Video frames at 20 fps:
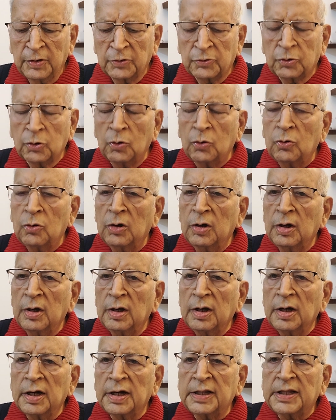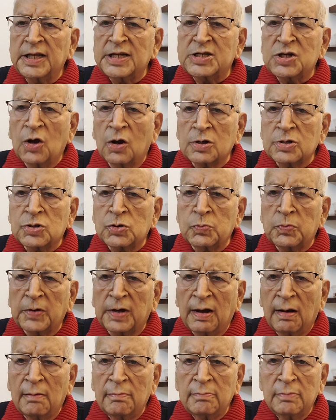So this also
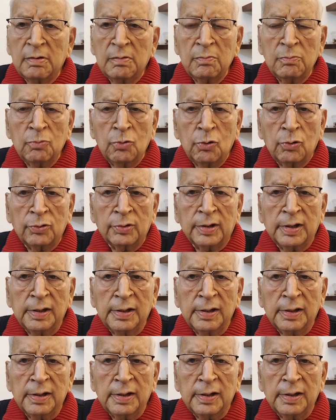become more